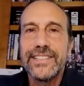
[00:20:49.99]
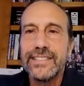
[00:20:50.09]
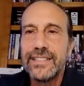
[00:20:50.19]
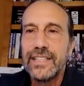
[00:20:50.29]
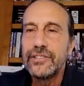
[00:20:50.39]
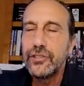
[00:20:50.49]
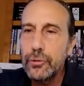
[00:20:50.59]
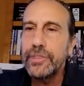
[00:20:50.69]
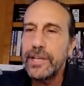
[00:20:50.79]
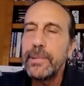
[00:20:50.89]
it. Do
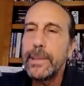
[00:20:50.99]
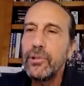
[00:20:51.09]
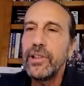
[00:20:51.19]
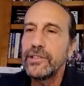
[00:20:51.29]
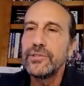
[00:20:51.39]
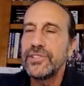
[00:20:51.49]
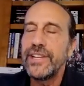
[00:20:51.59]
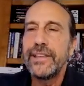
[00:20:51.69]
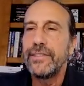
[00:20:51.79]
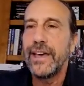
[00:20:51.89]
you think people
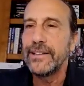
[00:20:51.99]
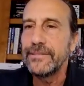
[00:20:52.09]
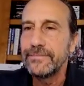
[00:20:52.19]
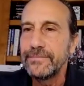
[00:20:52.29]
understand that?